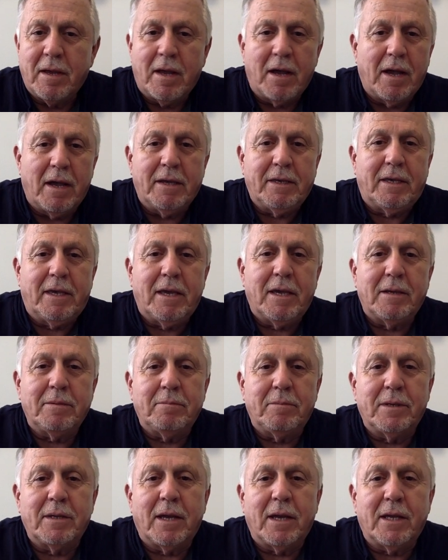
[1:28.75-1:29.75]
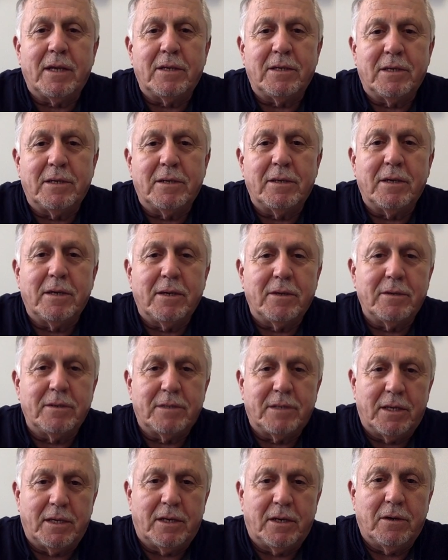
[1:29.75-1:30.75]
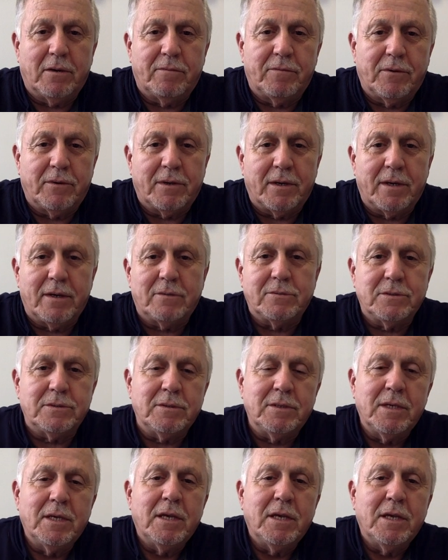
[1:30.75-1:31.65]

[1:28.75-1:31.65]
I can't, but I can tell you how to take care of your house.